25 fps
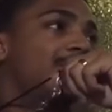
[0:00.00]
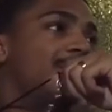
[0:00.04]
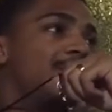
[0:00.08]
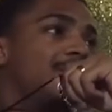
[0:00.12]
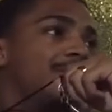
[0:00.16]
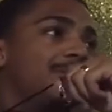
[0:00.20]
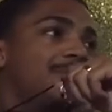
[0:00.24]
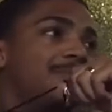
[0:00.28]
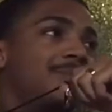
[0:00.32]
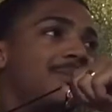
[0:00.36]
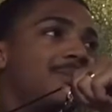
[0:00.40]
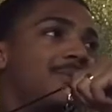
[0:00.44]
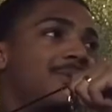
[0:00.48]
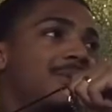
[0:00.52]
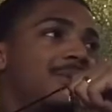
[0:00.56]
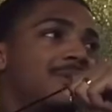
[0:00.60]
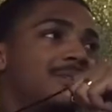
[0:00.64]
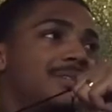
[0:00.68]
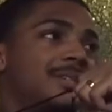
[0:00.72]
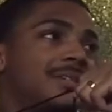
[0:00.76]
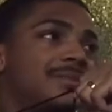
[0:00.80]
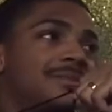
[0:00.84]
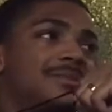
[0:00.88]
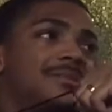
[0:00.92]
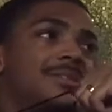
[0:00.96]
open them
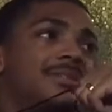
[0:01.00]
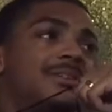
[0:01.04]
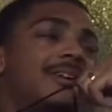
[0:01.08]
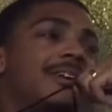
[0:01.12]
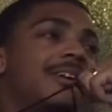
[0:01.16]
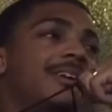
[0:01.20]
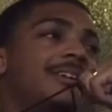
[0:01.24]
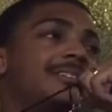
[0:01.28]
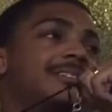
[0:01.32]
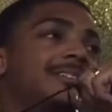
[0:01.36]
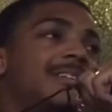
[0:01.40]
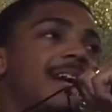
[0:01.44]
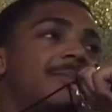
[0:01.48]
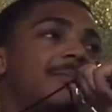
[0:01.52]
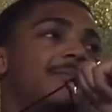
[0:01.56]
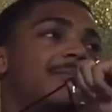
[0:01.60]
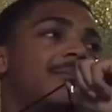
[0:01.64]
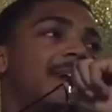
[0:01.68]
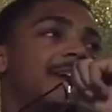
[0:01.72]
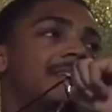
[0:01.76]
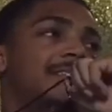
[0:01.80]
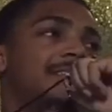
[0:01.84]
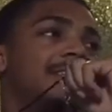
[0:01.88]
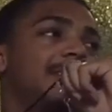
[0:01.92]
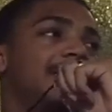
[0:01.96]
pores up to all these type of
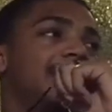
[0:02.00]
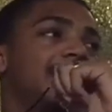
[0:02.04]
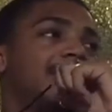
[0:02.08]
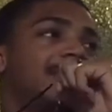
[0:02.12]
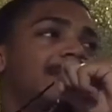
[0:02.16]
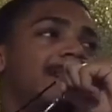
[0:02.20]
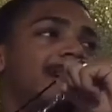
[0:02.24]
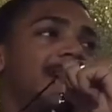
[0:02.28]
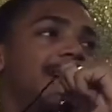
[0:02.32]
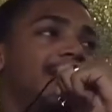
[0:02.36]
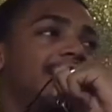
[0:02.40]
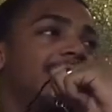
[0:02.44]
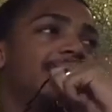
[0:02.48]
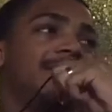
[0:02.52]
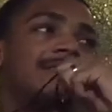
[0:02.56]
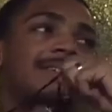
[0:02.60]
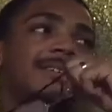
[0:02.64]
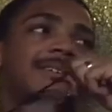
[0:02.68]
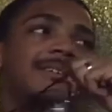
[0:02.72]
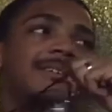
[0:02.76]
bacteria.